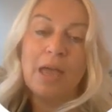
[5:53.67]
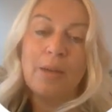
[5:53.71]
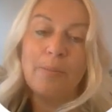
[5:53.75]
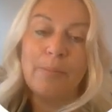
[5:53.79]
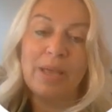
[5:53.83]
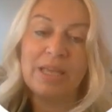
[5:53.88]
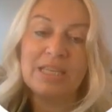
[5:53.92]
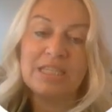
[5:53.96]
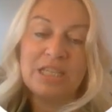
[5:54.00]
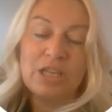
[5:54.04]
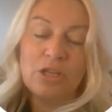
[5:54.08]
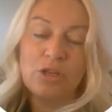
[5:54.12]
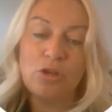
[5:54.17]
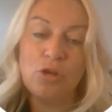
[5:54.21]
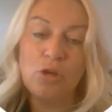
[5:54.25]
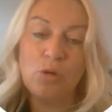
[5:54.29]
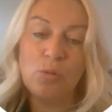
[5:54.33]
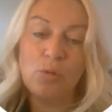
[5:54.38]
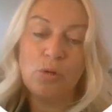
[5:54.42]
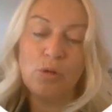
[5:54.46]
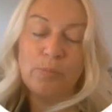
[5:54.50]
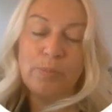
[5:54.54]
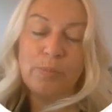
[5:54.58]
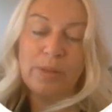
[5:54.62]
basically you
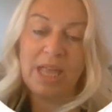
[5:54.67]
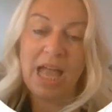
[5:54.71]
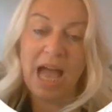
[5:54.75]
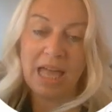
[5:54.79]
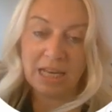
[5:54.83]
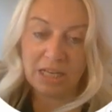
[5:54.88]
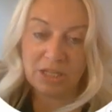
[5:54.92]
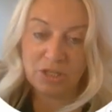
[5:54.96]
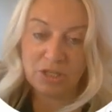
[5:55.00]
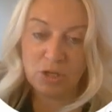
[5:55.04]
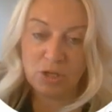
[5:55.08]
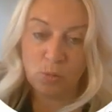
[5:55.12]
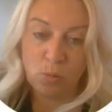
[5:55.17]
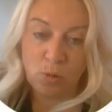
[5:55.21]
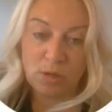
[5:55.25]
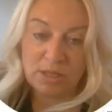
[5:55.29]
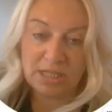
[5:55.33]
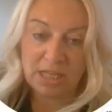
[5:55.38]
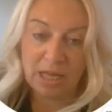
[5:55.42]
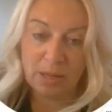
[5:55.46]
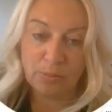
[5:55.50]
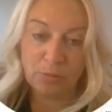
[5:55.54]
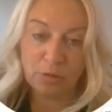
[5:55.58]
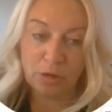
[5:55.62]
will be added to a
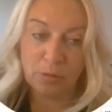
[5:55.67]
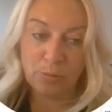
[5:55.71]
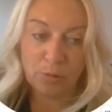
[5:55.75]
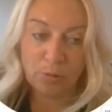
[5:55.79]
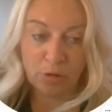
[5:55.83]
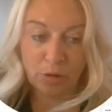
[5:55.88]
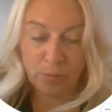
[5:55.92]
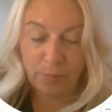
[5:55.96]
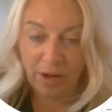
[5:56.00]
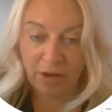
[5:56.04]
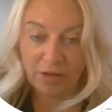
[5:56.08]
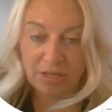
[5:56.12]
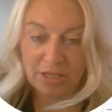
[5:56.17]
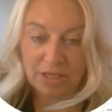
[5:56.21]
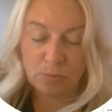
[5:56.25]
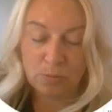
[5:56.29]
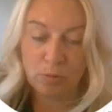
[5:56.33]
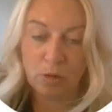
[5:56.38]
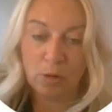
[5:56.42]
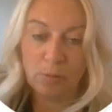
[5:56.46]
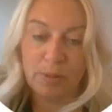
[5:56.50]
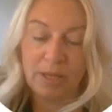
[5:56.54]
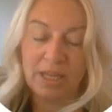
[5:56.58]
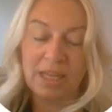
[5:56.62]
WhatsApp group, or the person
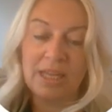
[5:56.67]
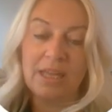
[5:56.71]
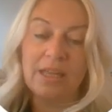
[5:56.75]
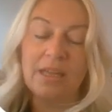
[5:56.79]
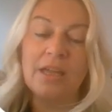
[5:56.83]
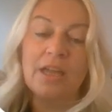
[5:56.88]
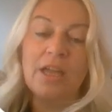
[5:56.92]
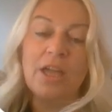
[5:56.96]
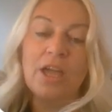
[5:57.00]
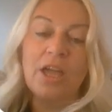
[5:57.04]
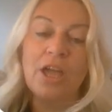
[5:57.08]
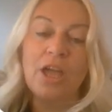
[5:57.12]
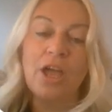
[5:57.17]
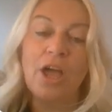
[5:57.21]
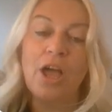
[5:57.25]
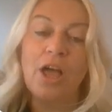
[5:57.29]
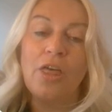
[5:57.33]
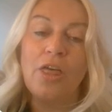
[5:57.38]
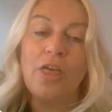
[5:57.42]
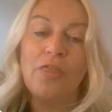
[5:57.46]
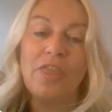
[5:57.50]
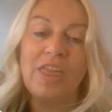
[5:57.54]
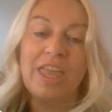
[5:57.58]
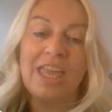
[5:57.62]
will be.
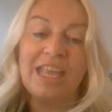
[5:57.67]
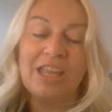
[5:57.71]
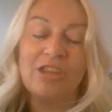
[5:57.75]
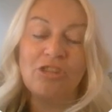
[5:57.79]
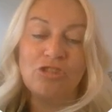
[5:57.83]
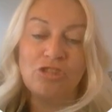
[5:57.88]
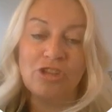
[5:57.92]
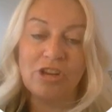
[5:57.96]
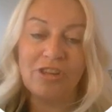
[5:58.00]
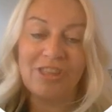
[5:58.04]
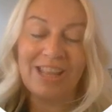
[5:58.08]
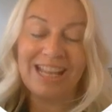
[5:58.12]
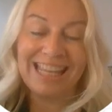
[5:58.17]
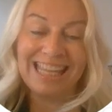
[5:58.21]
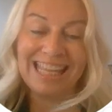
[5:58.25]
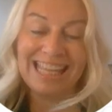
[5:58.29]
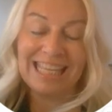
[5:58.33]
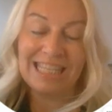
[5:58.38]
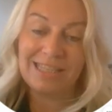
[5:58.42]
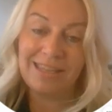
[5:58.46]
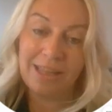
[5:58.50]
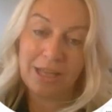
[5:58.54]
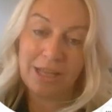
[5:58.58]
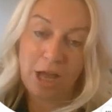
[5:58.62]
They can share the
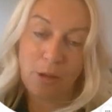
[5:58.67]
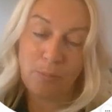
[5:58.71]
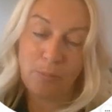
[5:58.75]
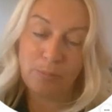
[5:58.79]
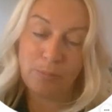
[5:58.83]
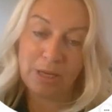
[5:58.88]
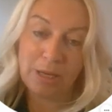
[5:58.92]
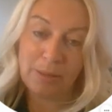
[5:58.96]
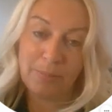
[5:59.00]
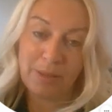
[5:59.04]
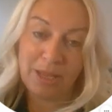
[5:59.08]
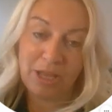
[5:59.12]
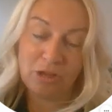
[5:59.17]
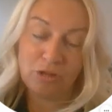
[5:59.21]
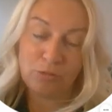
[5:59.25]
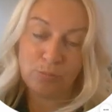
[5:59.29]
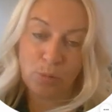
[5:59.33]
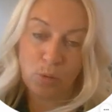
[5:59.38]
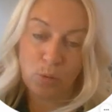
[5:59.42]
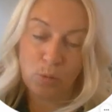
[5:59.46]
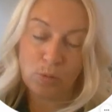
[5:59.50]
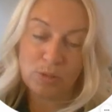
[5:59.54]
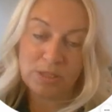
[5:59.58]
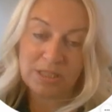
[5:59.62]
links to the company page
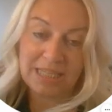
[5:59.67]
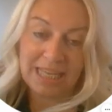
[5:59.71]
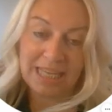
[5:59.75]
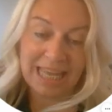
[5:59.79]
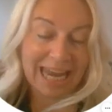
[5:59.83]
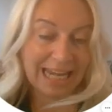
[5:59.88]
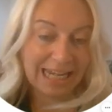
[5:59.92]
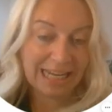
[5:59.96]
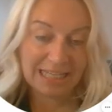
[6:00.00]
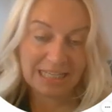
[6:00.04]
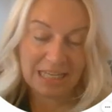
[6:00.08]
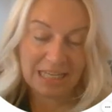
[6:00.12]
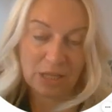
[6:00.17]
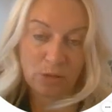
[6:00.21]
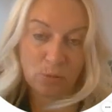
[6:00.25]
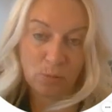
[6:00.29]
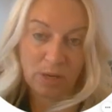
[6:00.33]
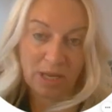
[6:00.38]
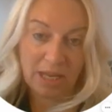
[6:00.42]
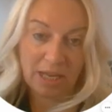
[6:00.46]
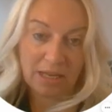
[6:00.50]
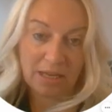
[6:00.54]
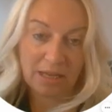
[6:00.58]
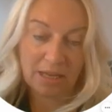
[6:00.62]
posts any day of the
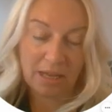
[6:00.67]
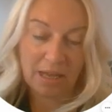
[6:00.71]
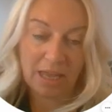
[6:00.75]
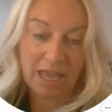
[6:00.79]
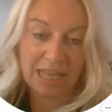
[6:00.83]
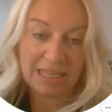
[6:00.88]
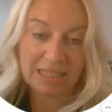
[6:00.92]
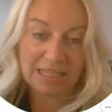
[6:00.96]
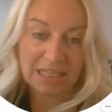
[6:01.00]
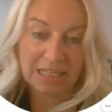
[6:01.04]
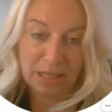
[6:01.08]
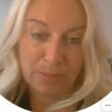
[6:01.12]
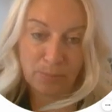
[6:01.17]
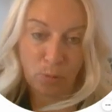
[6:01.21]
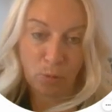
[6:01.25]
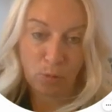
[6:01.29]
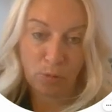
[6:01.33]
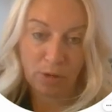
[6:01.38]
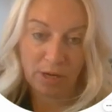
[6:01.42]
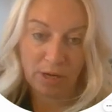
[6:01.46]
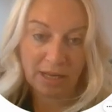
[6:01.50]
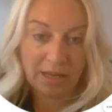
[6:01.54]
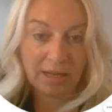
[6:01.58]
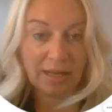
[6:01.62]
week. It's in the
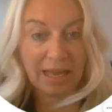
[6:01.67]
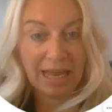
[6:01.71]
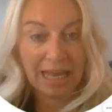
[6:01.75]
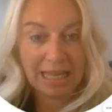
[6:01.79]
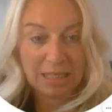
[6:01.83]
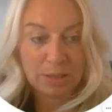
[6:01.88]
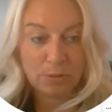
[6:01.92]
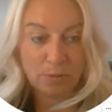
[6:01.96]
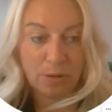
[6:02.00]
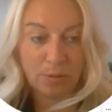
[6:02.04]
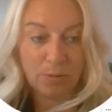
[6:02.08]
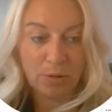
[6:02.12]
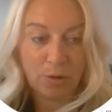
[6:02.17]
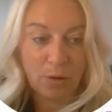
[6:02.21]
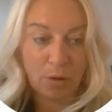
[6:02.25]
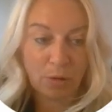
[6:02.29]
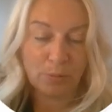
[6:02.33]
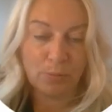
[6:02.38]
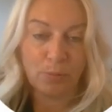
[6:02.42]
morning, hence why we call